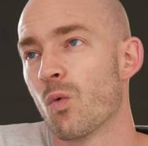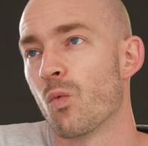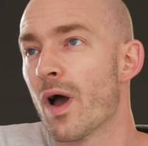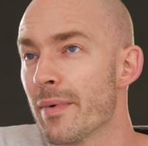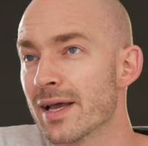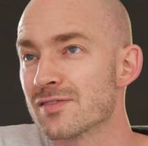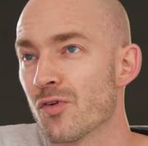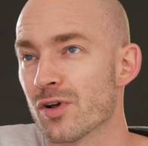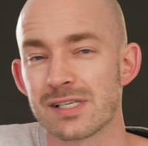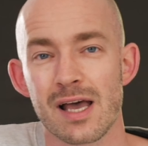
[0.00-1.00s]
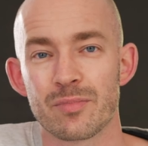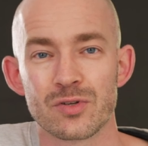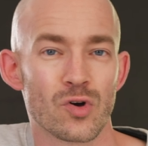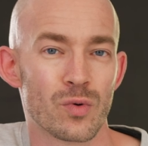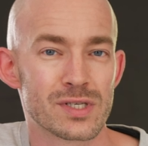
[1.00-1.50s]
WebEx, for example,
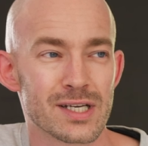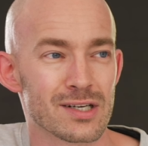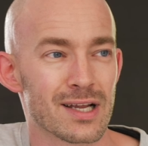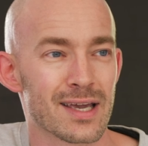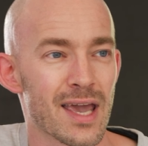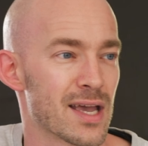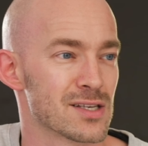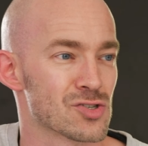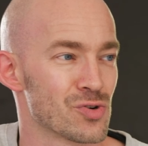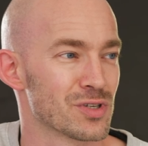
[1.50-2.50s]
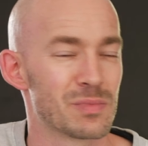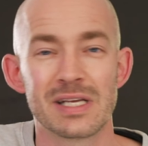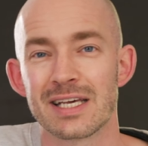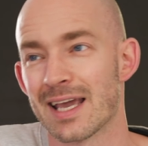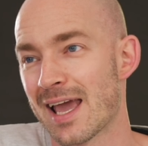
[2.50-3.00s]
you always hear like, has joined the
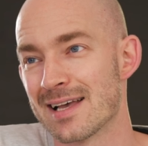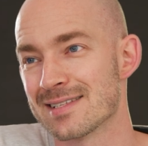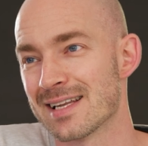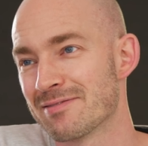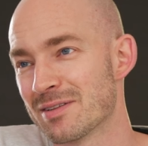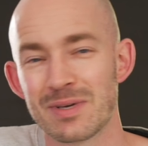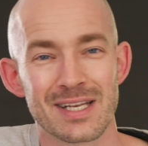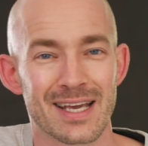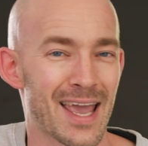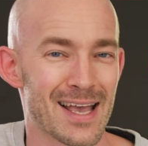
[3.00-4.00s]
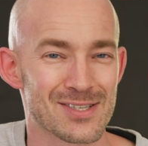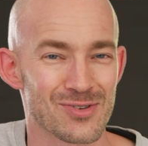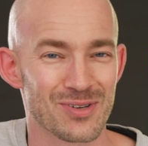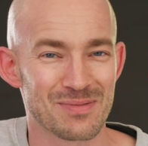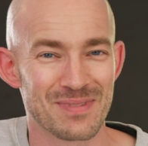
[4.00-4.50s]
meeting, has left the meeting, has
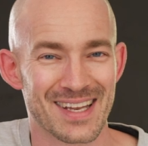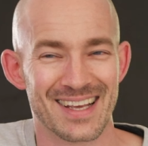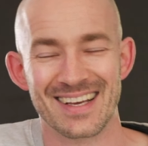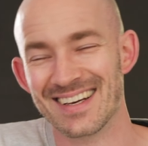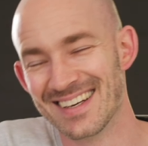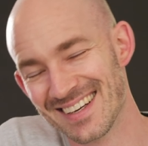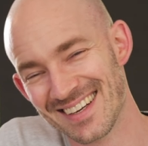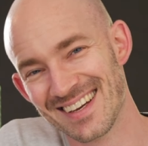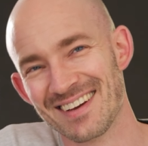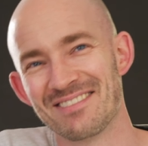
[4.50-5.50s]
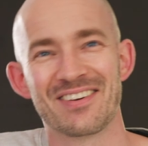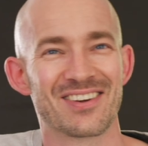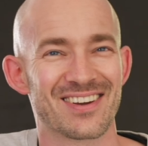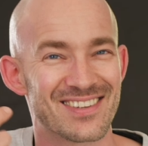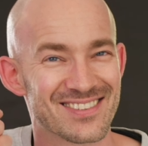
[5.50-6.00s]
joined the meeting. Maybe
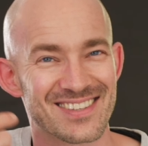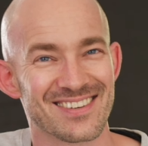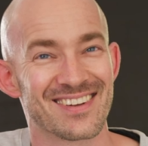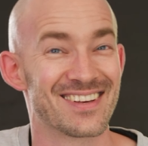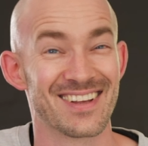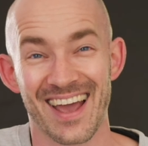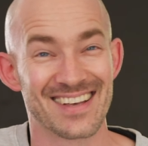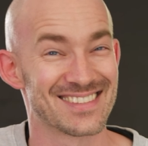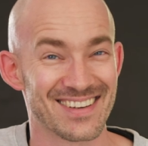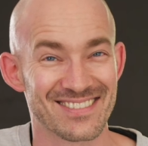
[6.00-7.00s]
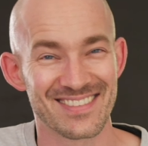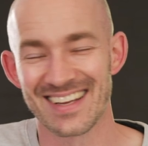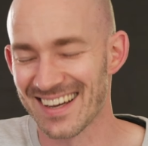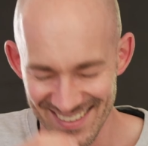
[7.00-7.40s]
you can use it on has left the meeting.